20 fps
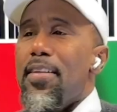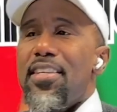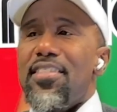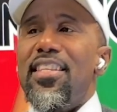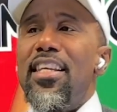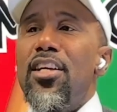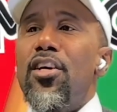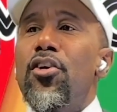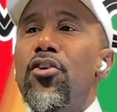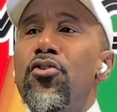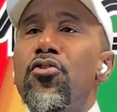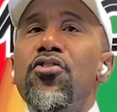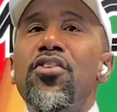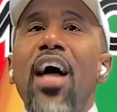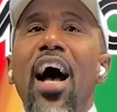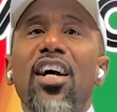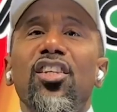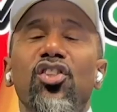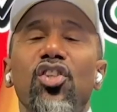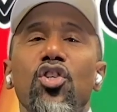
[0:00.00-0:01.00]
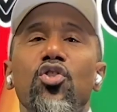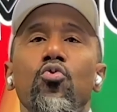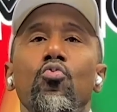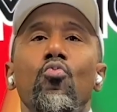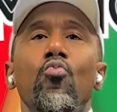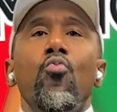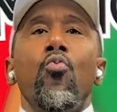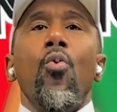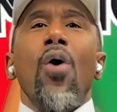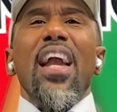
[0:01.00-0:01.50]
See, you're not just
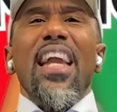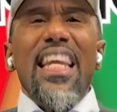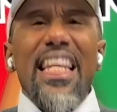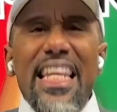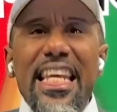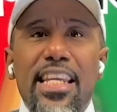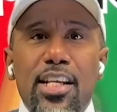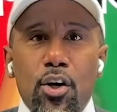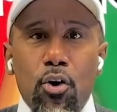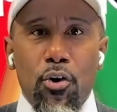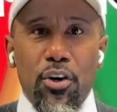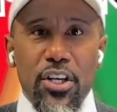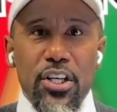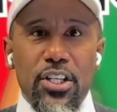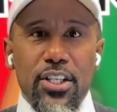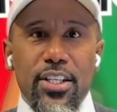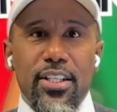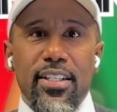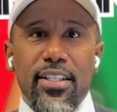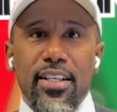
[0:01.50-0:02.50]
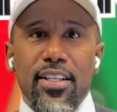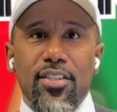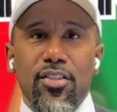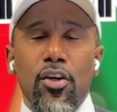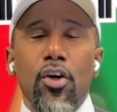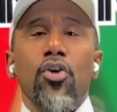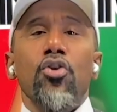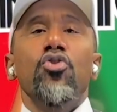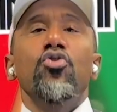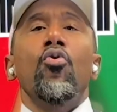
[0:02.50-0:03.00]
waiting on
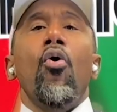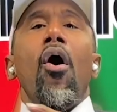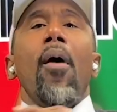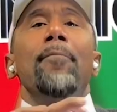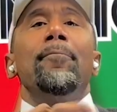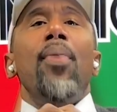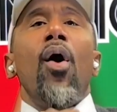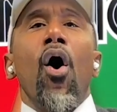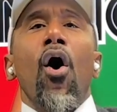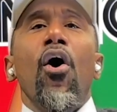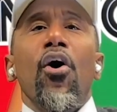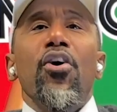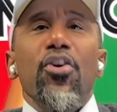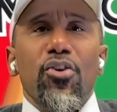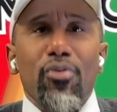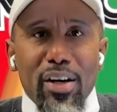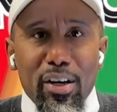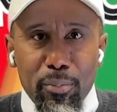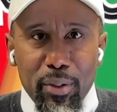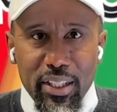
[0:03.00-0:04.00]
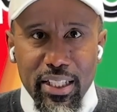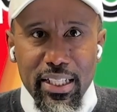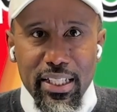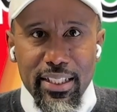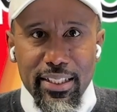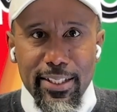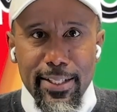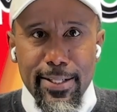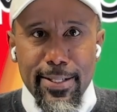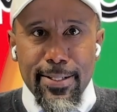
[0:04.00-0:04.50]
goodness, you are partnering with
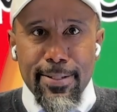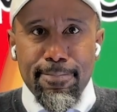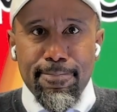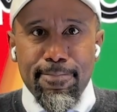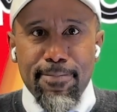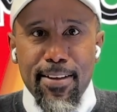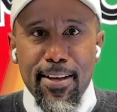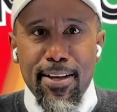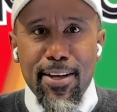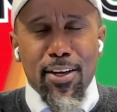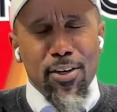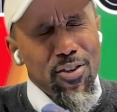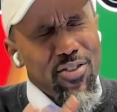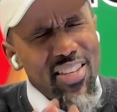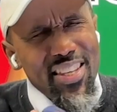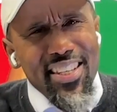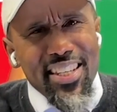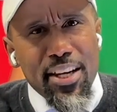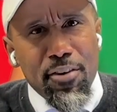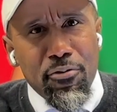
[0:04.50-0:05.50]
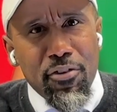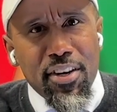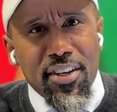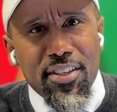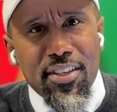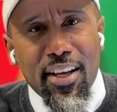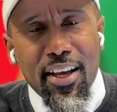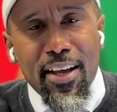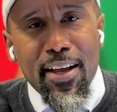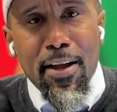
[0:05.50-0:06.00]
goodness. You see the
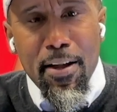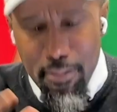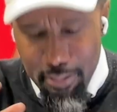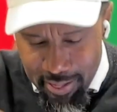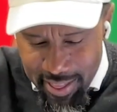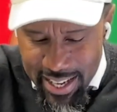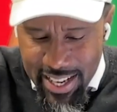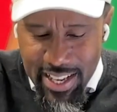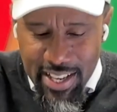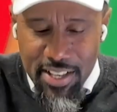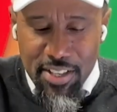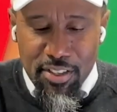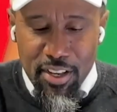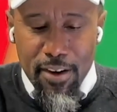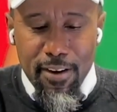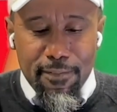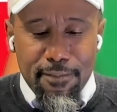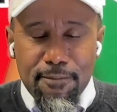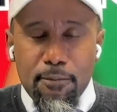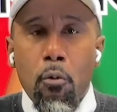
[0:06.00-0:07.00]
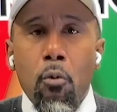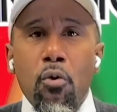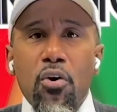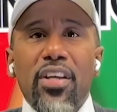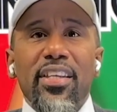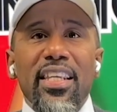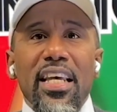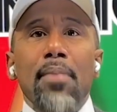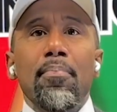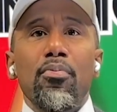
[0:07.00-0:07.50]
difference? These
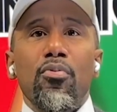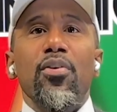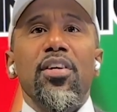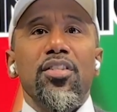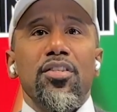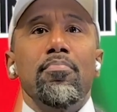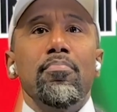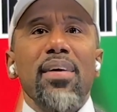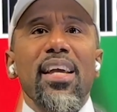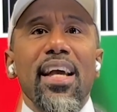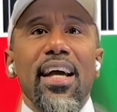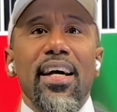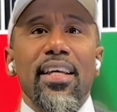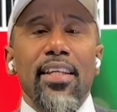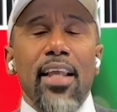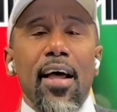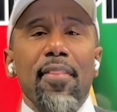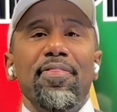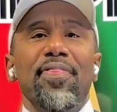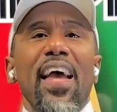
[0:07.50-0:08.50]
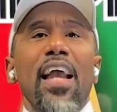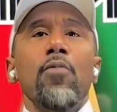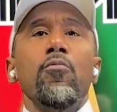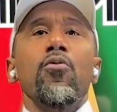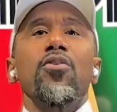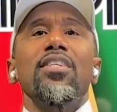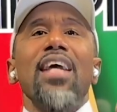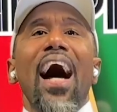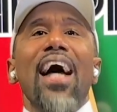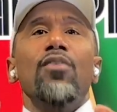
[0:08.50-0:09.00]
four leprous men, they
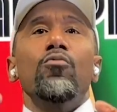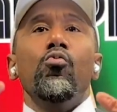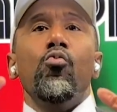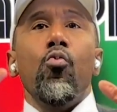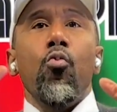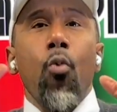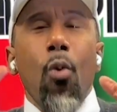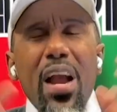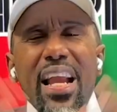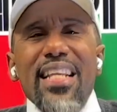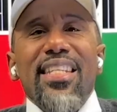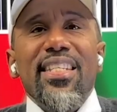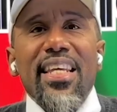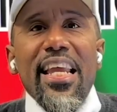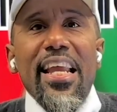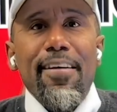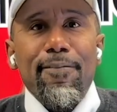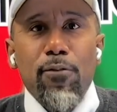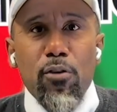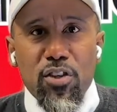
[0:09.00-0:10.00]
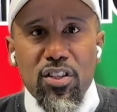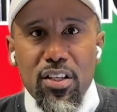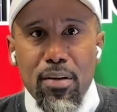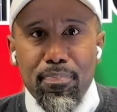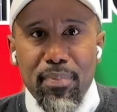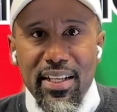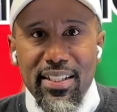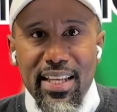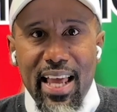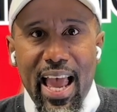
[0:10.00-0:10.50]
were not waiting for
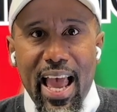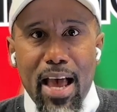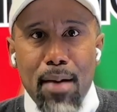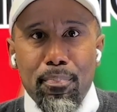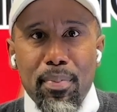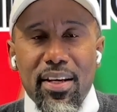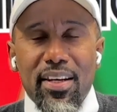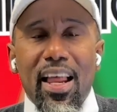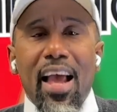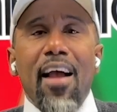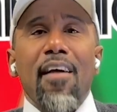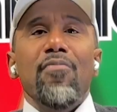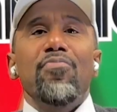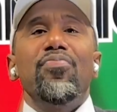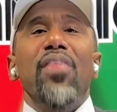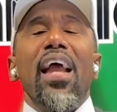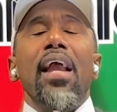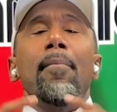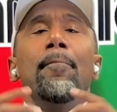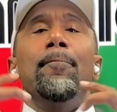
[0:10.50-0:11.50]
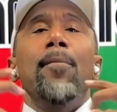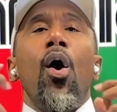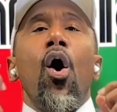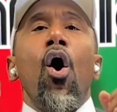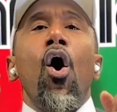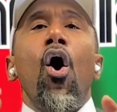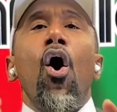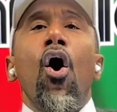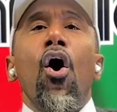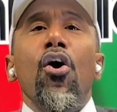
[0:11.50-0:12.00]
something to happen. They
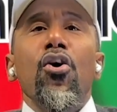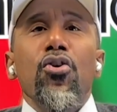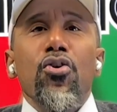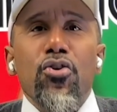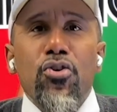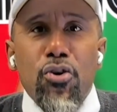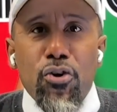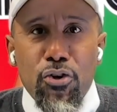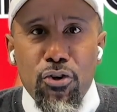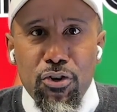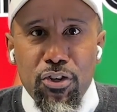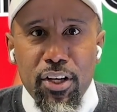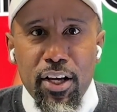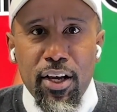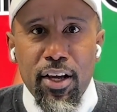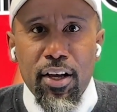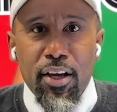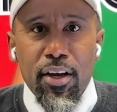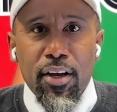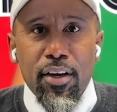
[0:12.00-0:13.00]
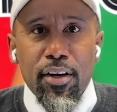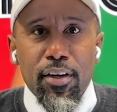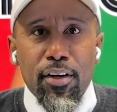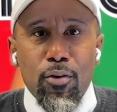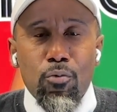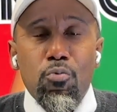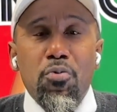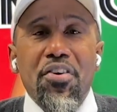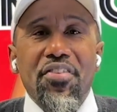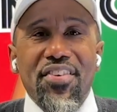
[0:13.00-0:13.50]
partnered
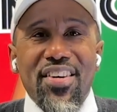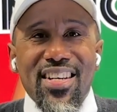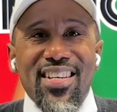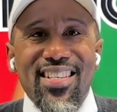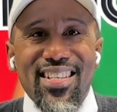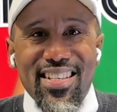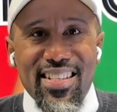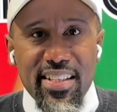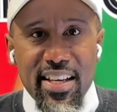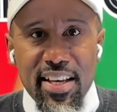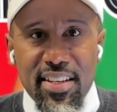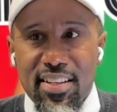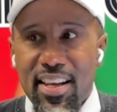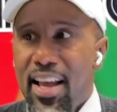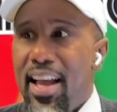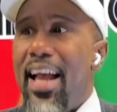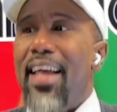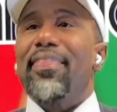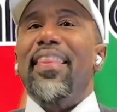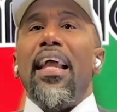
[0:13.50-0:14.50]
with goodness.